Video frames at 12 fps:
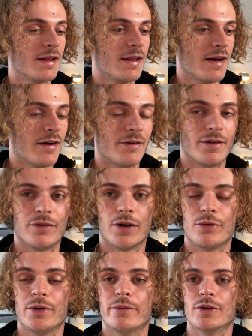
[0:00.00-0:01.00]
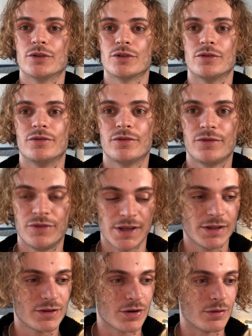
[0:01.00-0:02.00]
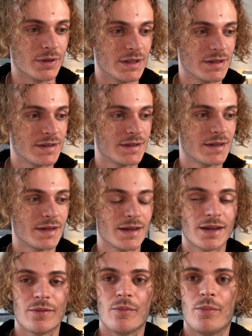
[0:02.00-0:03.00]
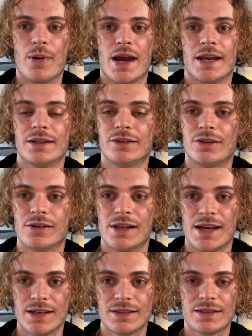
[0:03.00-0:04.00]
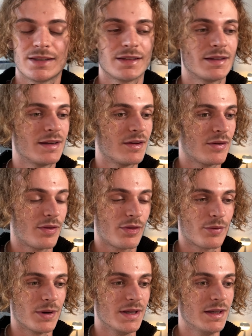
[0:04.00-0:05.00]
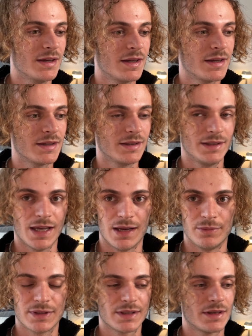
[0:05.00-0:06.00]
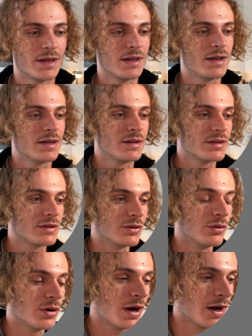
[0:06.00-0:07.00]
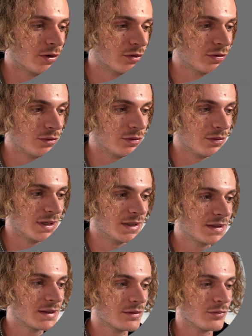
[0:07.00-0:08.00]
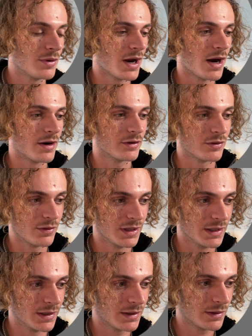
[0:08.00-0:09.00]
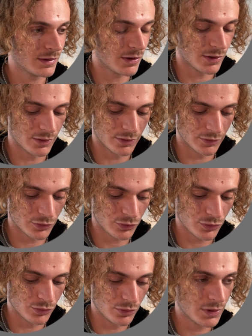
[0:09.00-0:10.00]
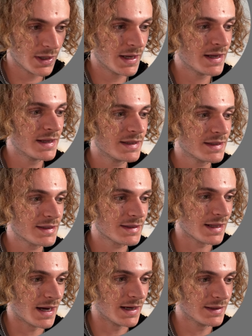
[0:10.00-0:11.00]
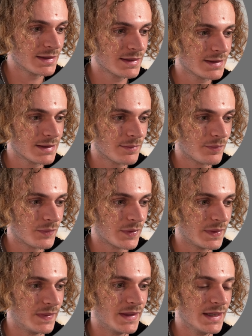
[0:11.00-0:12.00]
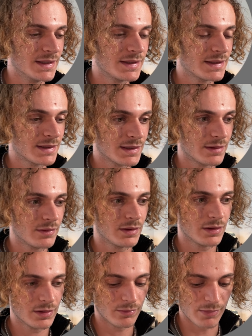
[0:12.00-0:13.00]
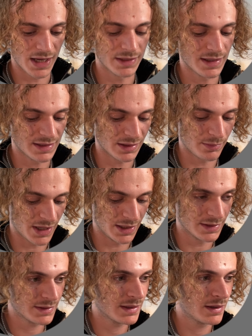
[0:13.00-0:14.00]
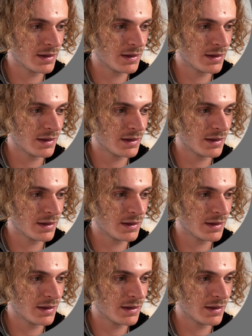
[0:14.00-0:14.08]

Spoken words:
However, we want to filter it by the last 3 games. So how to do it? We are going to slice this main database